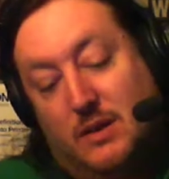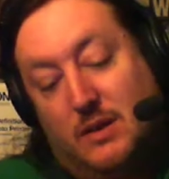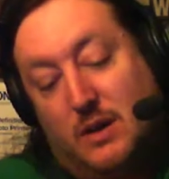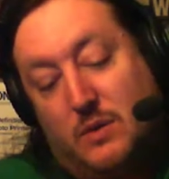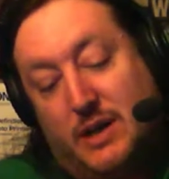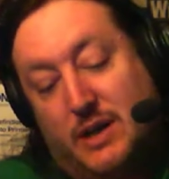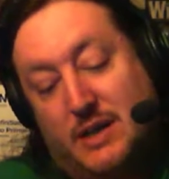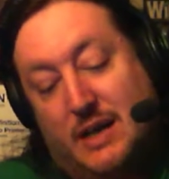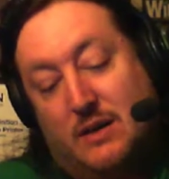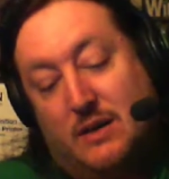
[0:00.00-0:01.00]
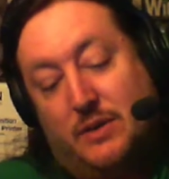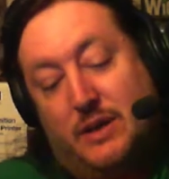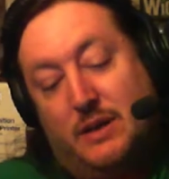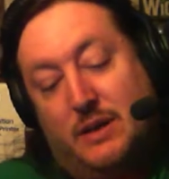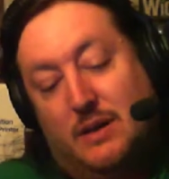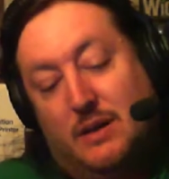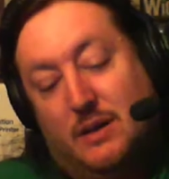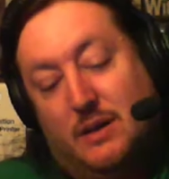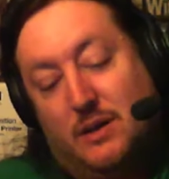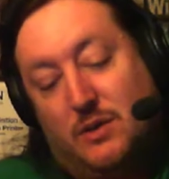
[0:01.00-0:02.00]
lower it down.
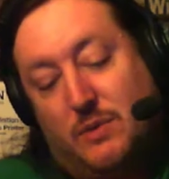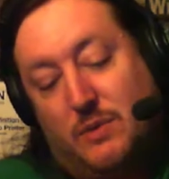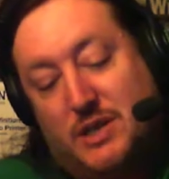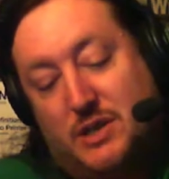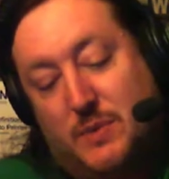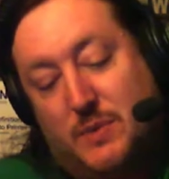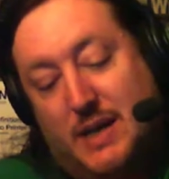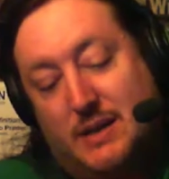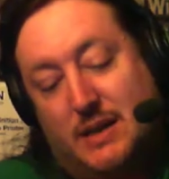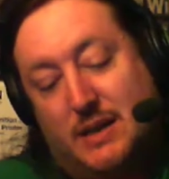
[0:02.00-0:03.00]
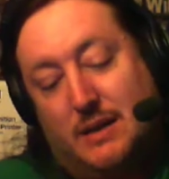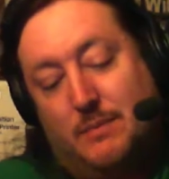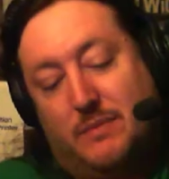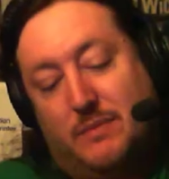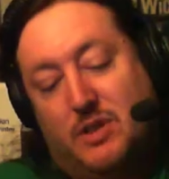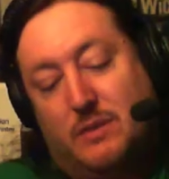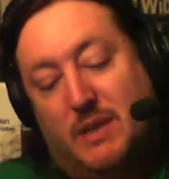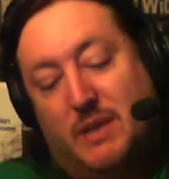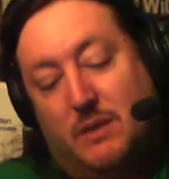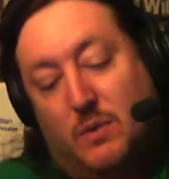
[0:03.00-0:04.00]
Good, raise it to a 19 and should
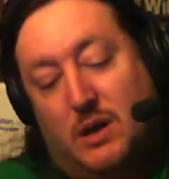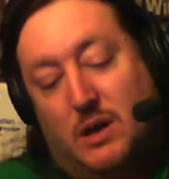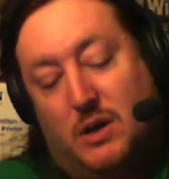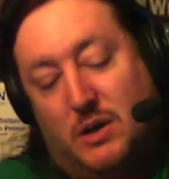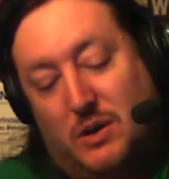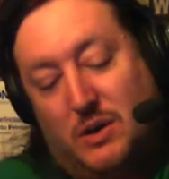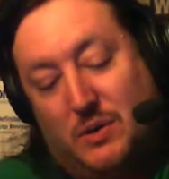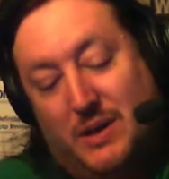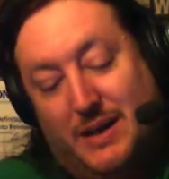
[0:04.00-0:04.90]
be... Whoa!